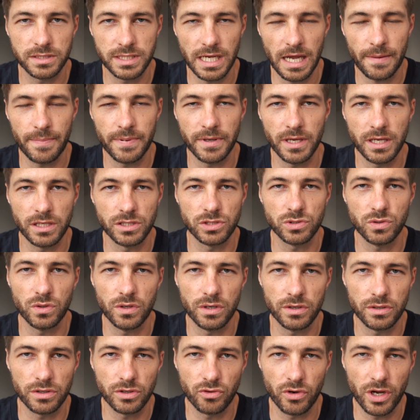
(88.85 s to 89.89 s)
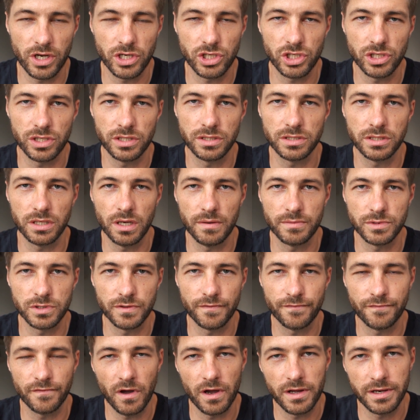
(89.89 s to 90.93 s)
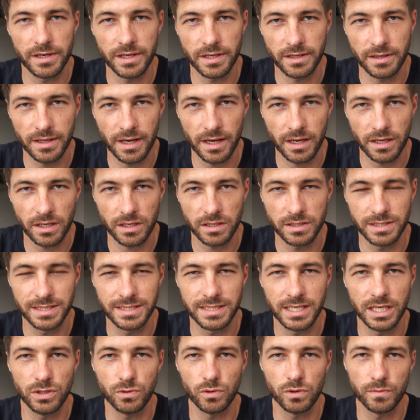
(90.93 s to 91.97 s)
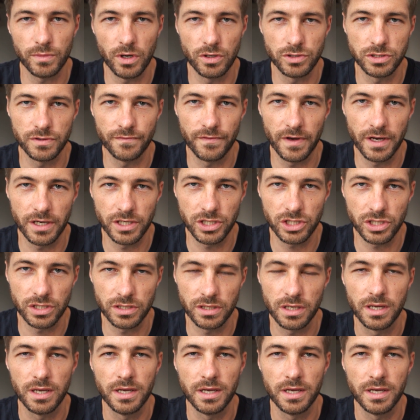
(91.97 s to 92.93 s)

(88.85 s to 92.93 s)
tapping into our aggression in terms of finding that continual motivation